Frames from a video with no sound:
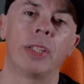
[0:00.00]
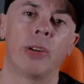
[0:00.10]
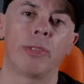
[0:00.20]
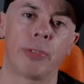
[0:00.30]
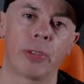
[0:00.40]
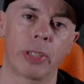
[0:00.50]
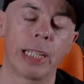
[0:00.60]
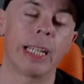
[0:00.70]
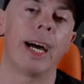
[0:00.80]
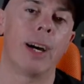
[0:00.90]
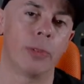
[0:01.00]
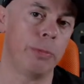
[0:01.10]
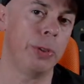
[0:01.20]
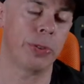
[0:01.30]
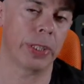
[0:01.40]
known for loud
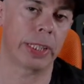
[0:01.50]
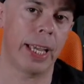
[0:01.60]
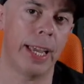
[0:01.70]
music.